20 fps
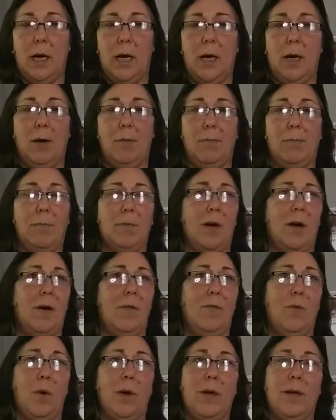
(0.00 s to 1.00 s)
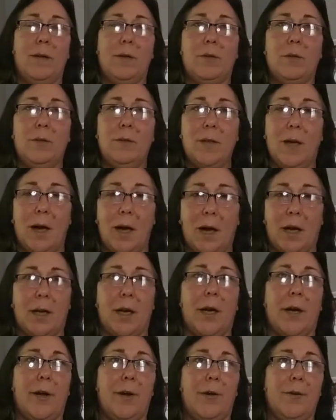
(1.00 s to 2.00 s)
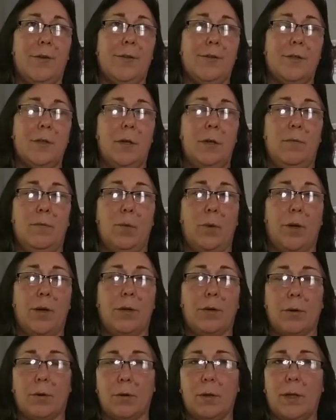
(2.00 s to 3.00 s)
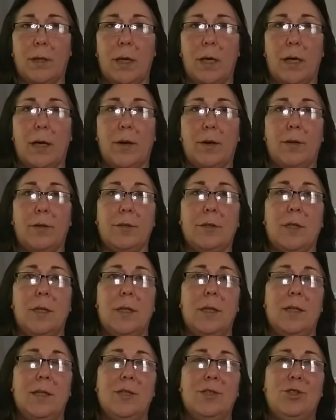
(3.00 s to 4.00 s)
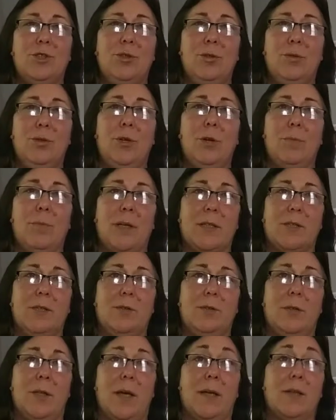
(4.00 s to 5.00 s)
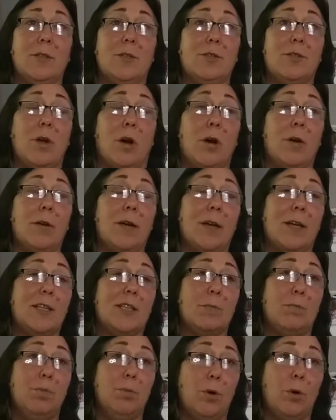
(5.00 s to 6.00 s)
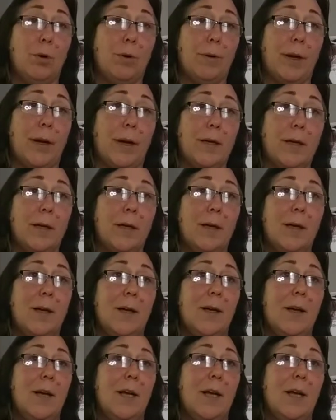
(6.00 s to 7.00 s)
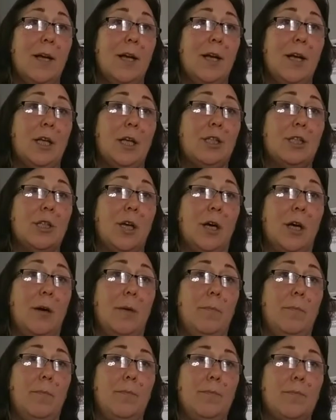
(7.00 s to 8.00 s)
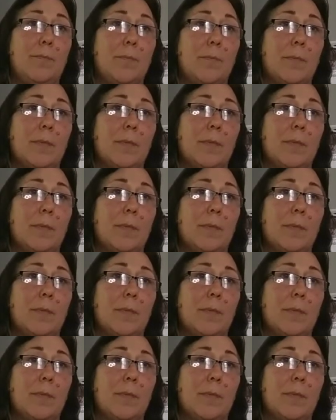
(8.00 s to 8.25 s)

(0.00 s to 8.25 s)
Avoid hot irons, avoid curling irons. Do your best to do that. Start exploring some,